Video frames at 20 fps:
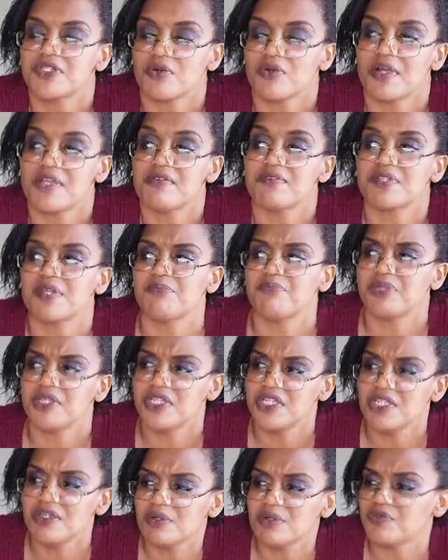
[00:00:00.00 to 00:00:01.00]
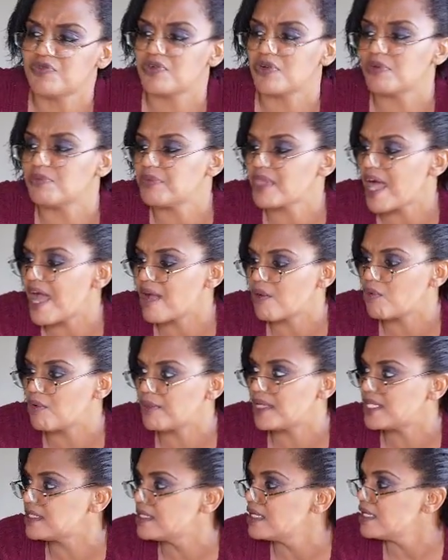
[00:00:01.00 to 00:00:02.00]
store, and there was a beautiful black
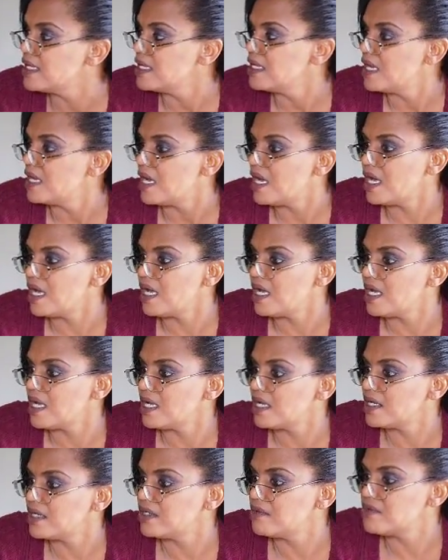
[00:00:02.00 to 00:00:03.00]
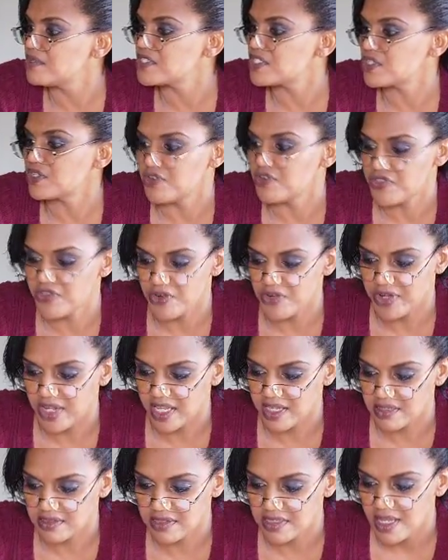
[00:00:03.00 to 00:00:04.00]
woman who was in her
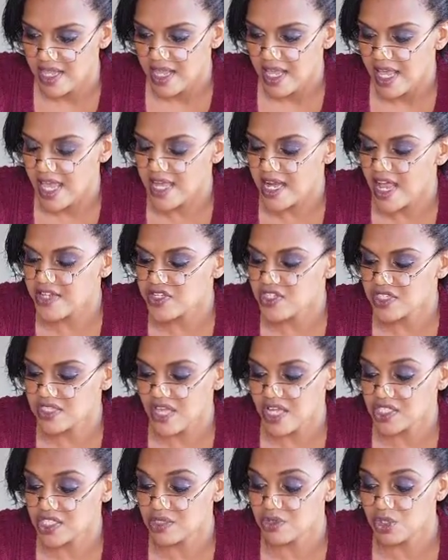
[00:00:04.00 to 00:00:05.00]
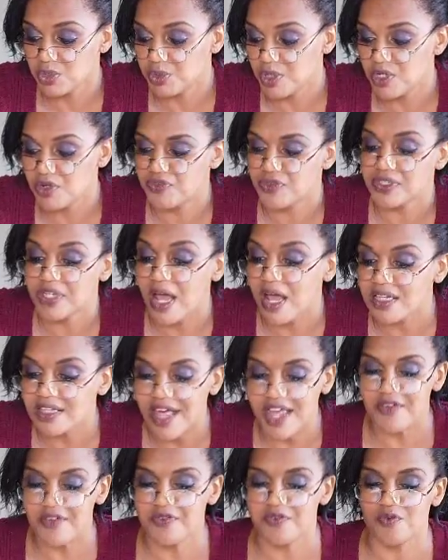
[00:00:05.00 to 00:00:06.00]
30s, and I just thought she was beautiful. Now, a
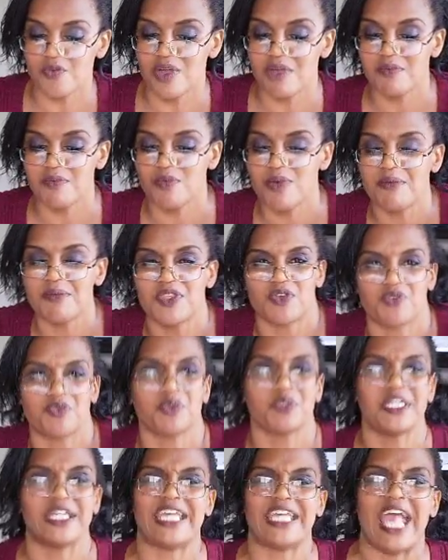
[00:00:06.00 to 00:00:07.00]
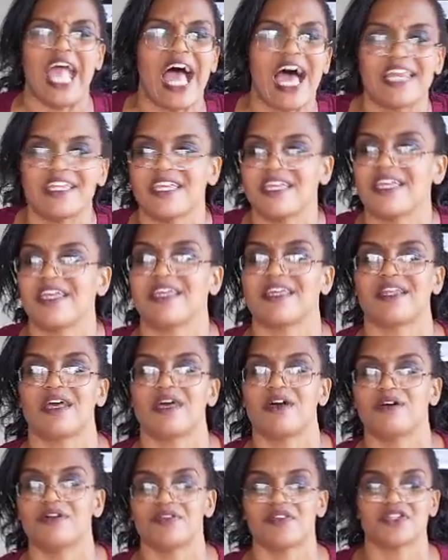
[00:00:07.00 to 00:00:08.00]
lot of women, they're really catty, you
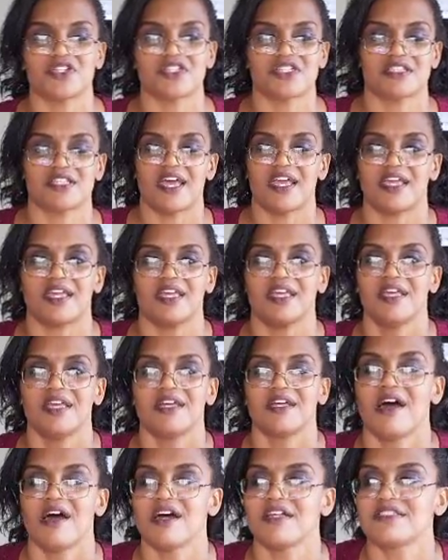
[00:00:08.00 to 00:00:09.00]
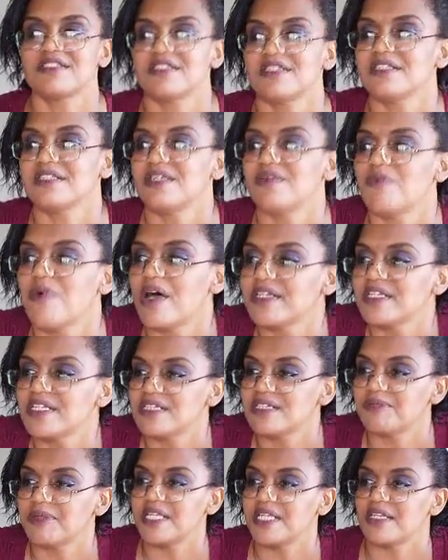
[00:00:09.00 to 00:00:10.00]
know, and they're just like constantly wanting
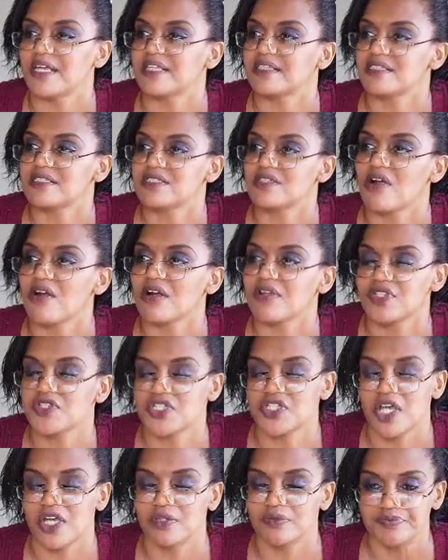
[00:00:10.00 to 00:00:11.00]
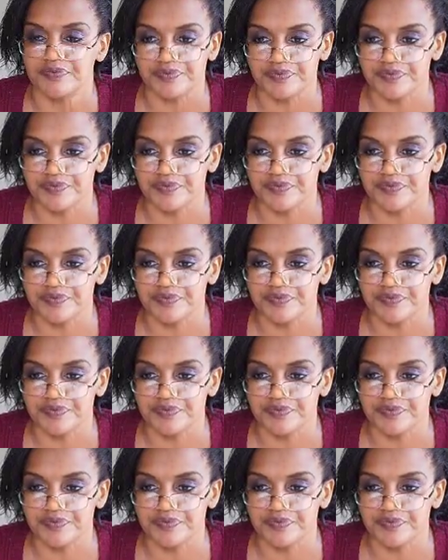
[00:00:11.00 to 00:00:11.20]
to be like the star of the show,